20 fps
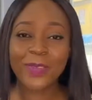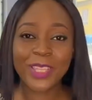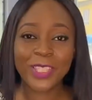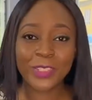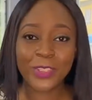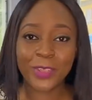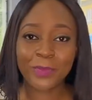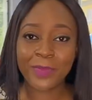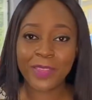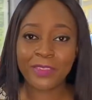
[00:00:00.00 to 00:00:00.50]

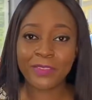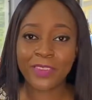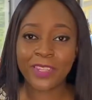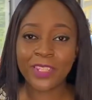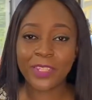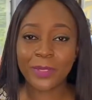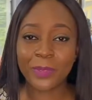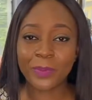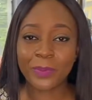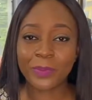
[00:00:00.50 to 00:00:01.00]
enjoying my
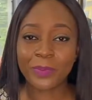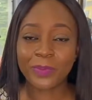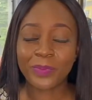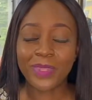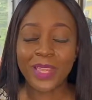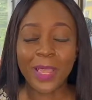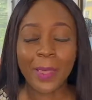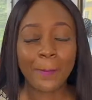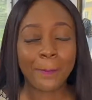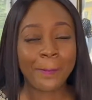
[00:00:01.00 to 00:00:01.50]
video?
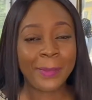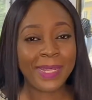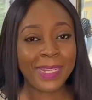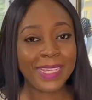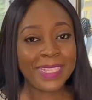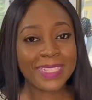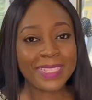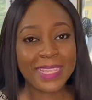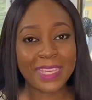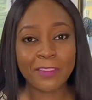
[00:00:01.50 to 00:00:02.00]

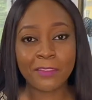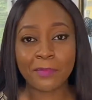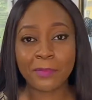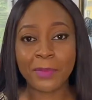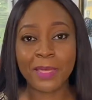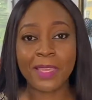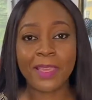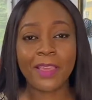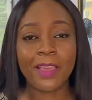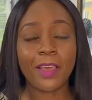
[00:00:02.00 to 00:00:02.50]
Please give
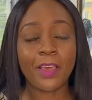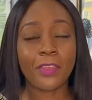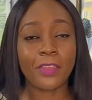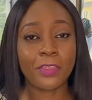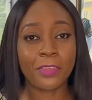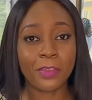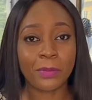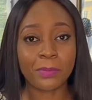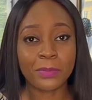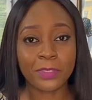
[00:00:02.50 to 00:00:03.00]
me a
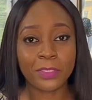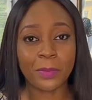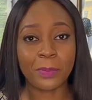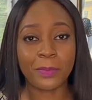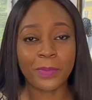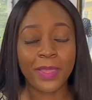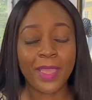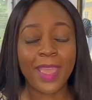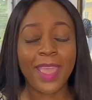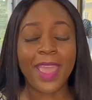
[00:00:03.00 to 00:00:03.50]
thumbs up
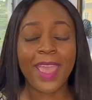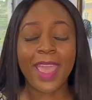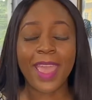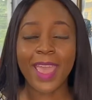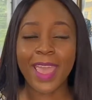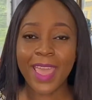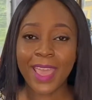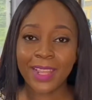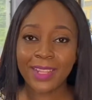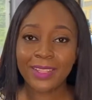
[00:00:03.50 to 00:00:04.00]

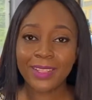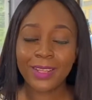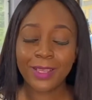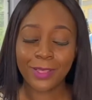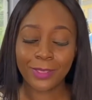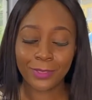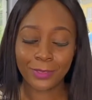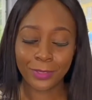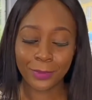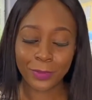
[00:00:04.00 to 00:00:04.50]
and
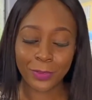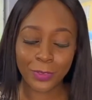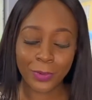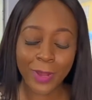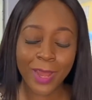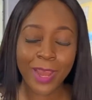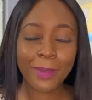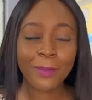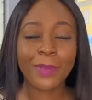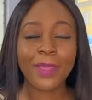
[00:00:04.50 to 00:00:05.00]

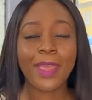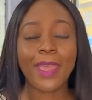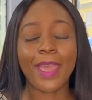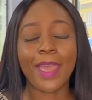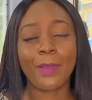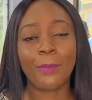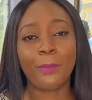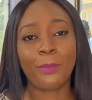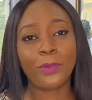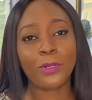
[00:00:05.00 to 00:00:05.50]
subscribe
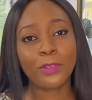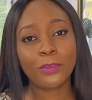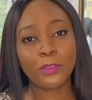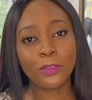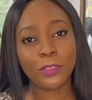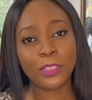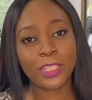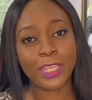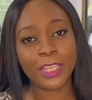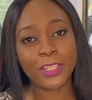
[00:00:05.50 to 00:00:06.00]
and put on the
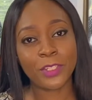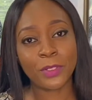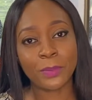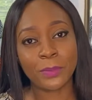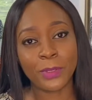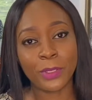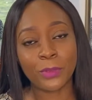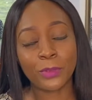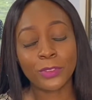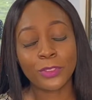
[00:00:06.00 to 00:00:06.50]
notification
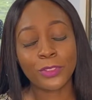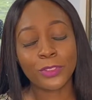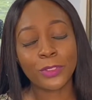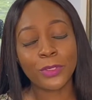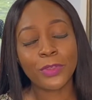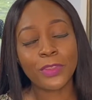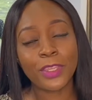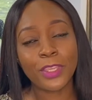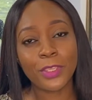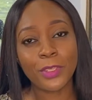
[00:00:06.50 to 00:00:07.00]
bell
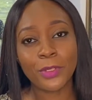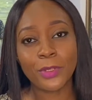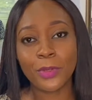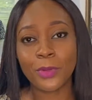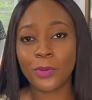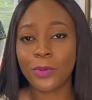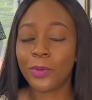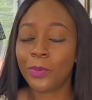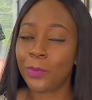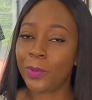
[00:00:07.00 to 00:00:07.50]
so that you know
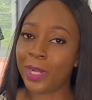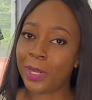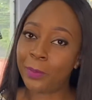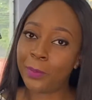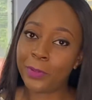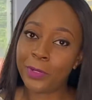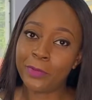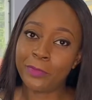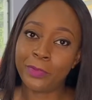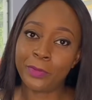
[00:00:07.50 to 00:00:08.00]
when I
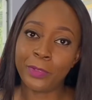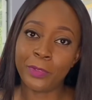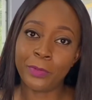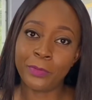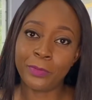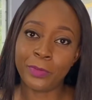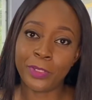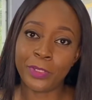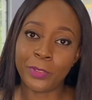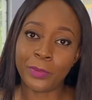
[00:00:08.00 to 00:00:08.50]
put up a new
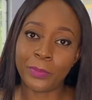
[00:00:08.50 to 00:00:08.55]
video.